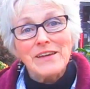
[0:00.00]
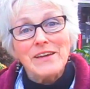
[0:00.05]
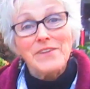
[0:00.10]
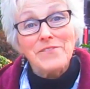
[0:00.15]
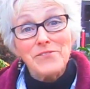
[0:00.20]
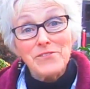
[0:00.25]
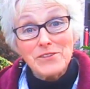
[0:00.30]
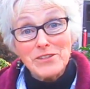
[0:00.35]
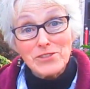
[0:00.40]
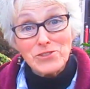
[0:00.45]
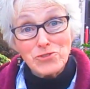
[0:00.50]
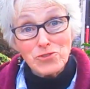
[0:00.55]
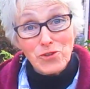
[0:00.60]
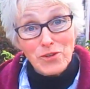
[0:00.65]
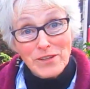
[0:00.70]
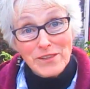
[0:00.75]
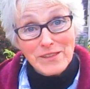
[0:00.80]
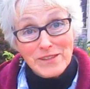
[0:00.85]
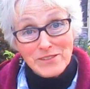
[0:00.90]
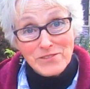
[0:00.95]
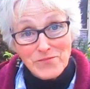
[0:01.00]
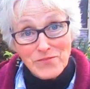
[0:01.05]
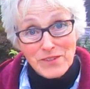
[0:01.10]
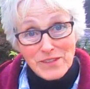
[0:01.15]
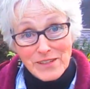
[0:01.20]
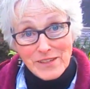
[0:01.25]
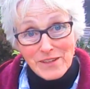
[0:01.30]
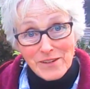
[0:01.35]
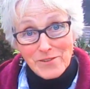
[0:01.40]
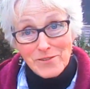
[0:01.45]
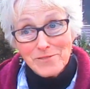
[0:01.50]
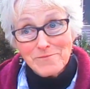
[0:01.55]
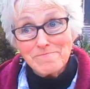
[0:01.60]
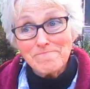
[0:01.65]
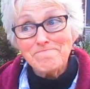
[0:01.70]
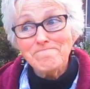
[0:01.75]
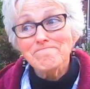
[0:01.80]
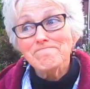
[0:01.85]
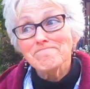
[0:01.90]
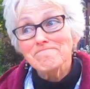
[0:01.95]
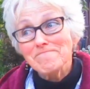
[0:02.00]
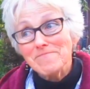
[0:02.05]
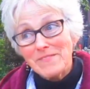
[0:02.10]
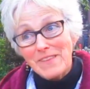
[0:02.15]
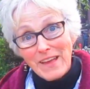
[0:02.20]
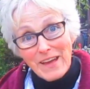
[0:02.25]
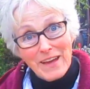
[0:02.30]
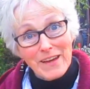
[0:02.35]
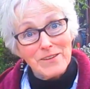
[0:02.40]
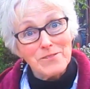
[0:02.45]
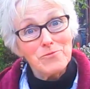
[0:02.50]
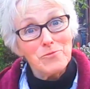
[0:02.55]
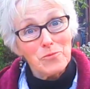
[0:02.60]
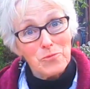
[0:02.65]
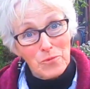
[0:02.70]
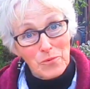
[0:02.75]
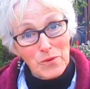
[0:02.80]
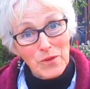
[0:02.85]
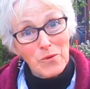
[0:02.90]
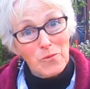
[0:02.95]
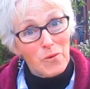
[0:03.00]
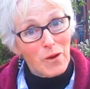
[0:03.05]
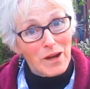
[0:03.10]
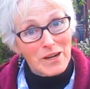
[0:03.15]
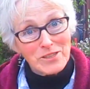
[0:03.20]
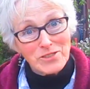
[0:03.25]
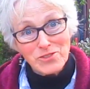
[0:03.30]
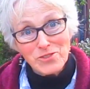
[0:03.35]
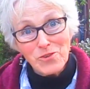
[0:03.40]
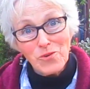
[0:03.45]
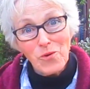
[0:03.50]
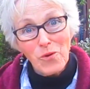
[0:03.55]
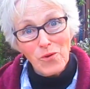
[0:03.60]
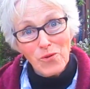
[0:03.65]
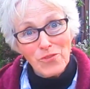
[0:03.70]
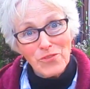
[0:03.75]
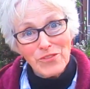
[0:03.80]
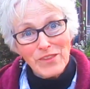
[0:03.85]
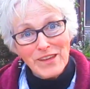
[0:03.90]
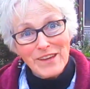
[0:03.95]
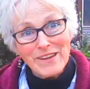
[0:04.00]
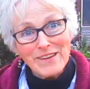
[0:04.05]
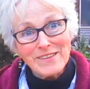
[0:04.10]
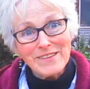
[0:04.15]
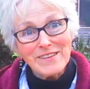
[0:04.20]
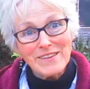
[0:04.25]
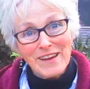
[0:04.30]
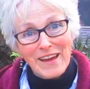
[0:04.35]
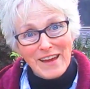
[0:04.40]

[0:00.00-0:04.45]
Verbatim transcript: If you enjoyed this video, and we watched the whole thing